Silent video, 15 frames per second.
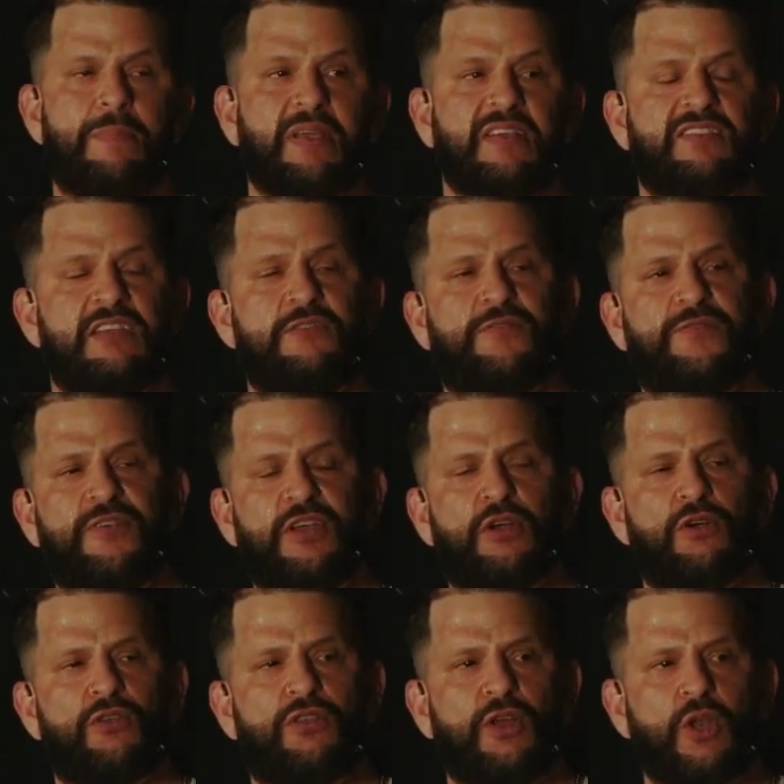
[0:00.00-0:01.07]
Because he
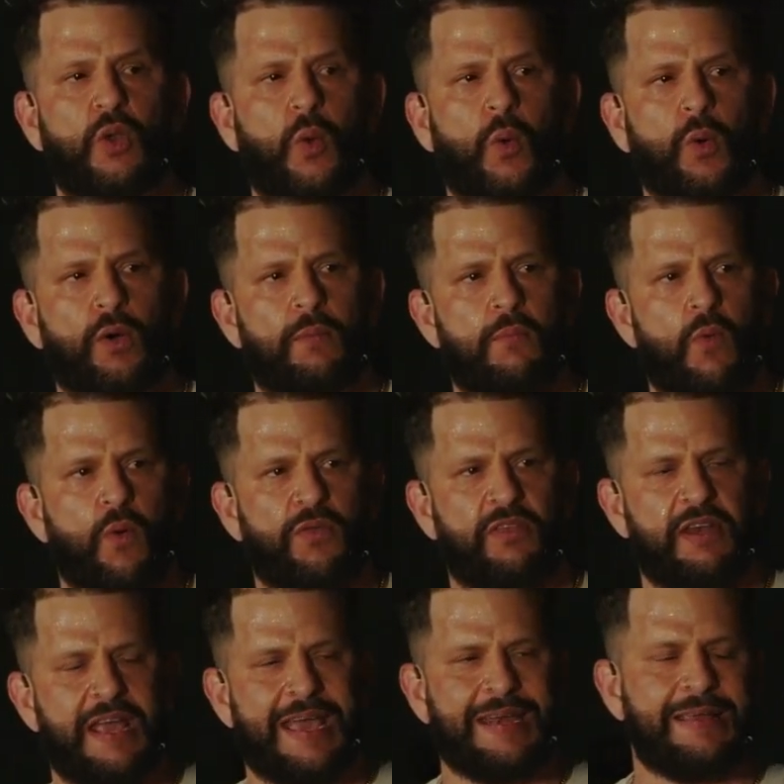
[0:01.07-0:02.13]
feared the Lord more
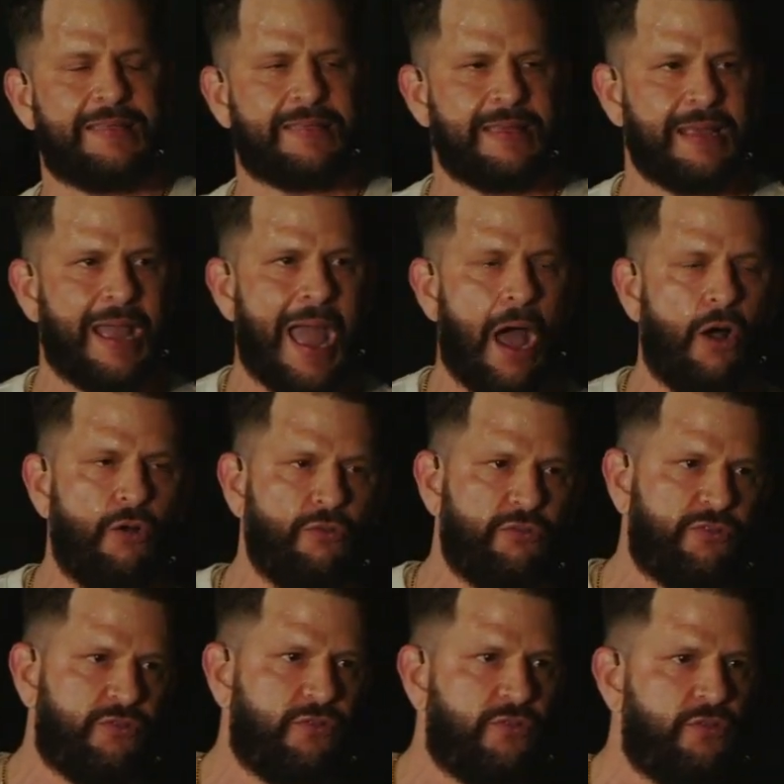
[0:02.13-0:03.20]
than anything
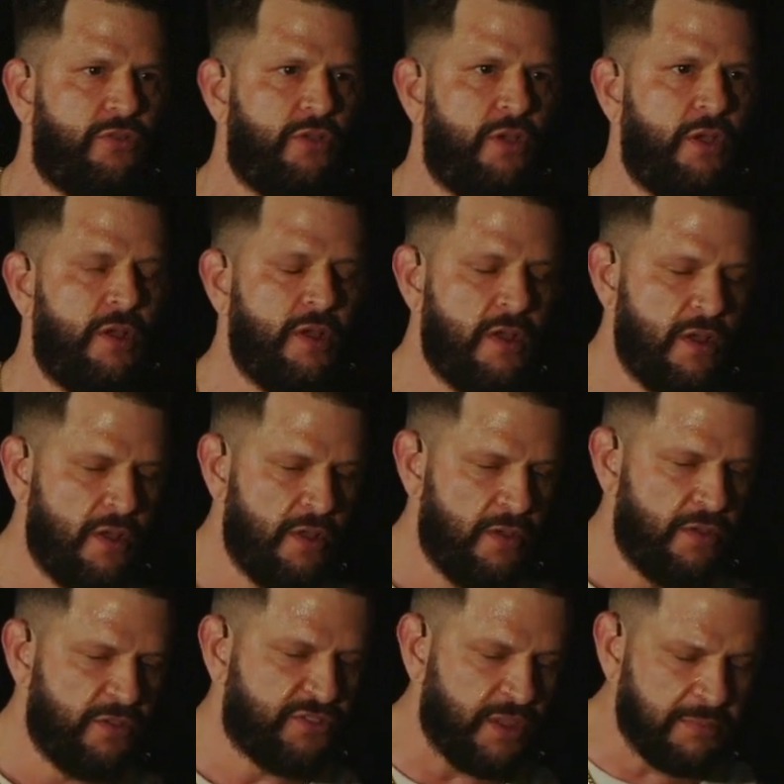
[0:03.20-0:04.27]
else.
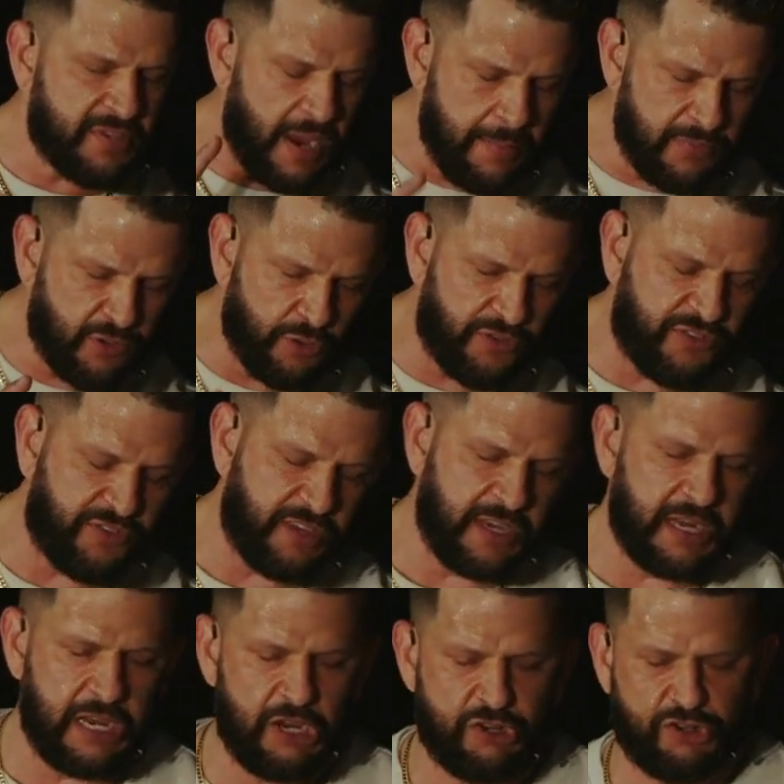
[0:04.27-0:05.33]
Sometimes your
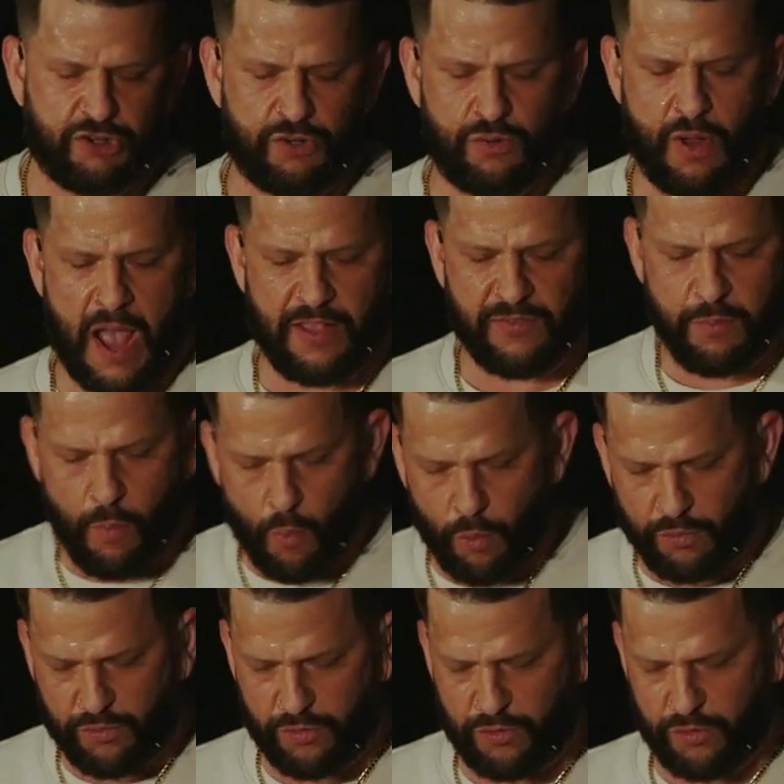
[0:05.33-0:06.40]
sin issue has more
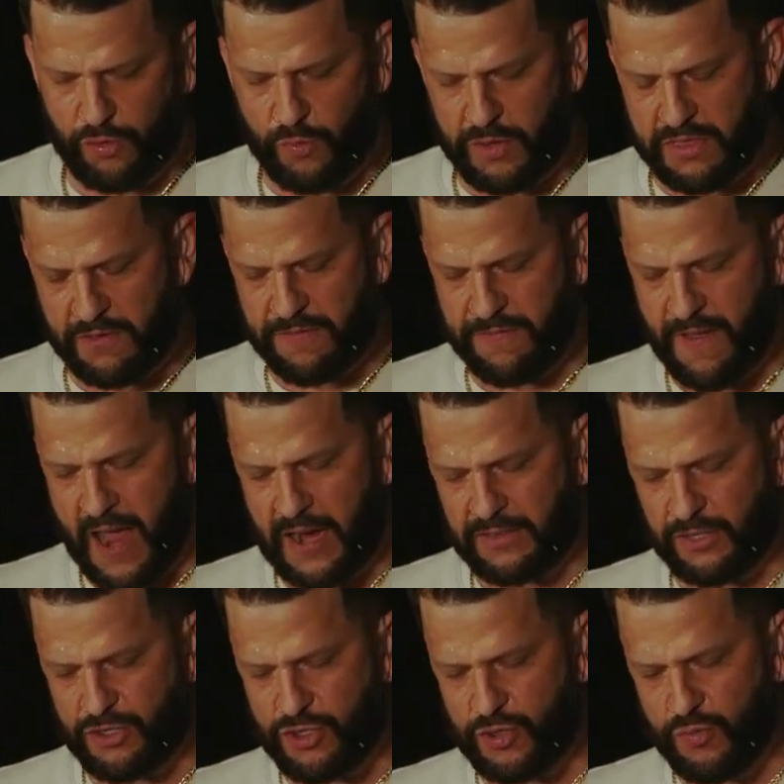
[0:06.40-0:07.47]
to do with the fact
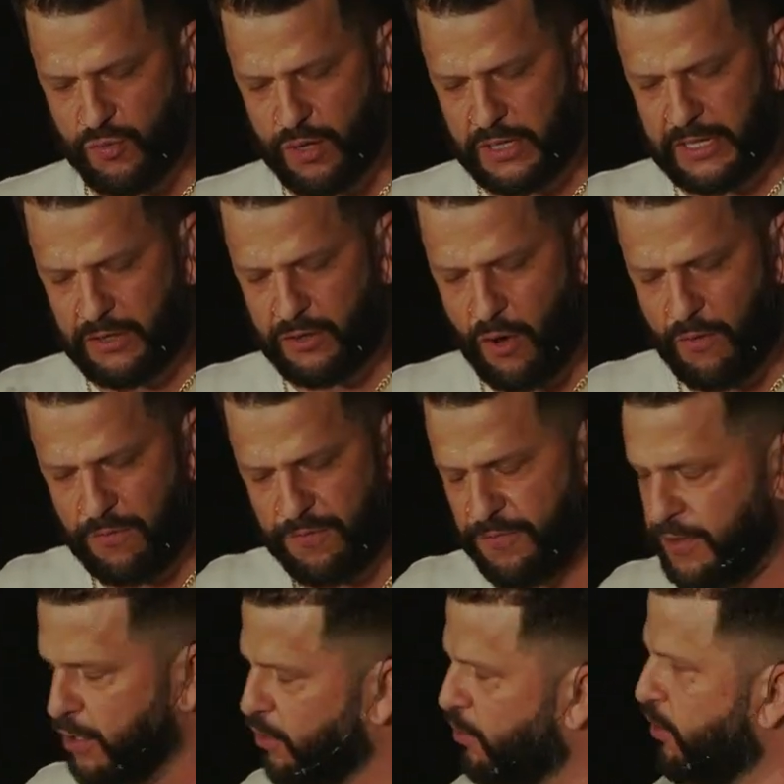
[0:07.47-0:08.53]
that you really don't
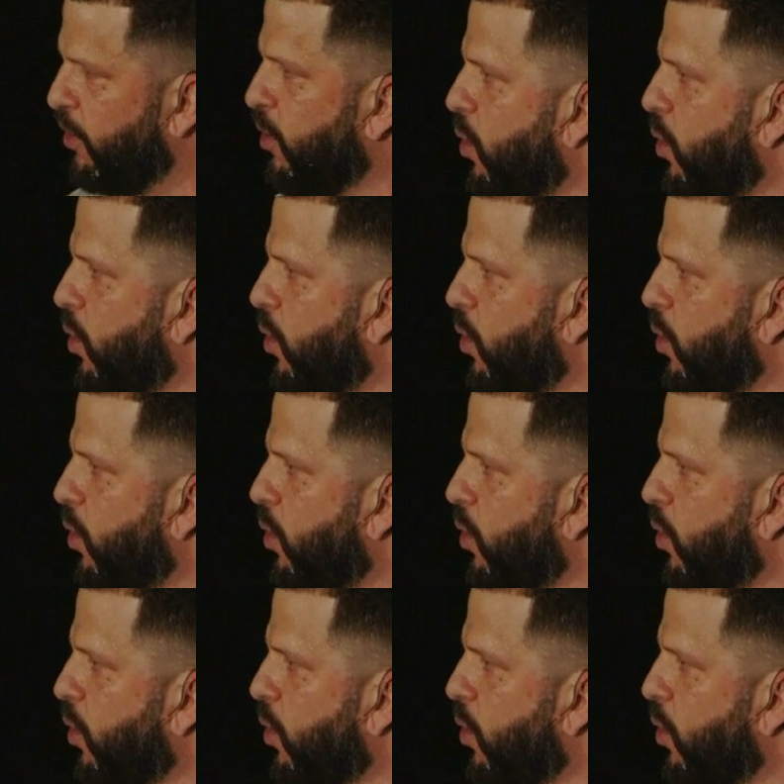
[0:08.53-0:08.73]
fear the